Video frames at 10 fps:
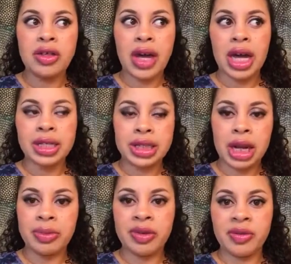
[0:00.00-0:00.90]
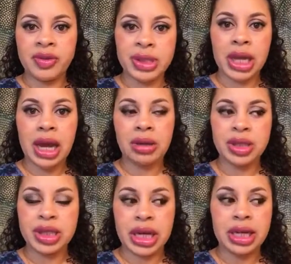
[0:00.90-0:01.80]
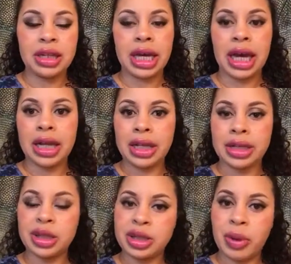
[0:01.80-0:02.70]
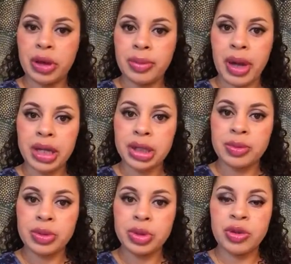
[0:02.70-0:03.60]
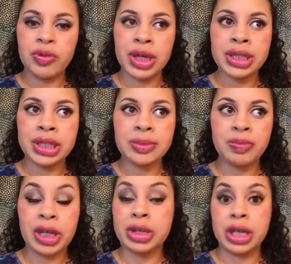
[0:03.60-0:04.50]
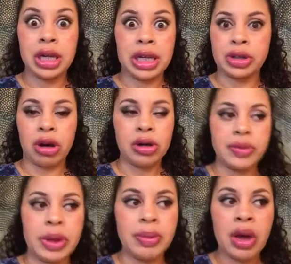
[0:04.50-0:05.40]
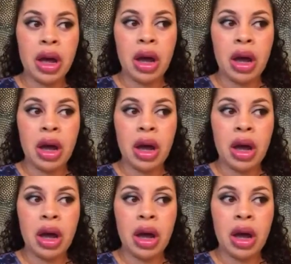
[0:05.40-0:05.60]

that type of style and setting. Like, I like the smaller palettes from Too Faced. I used to collect all of them.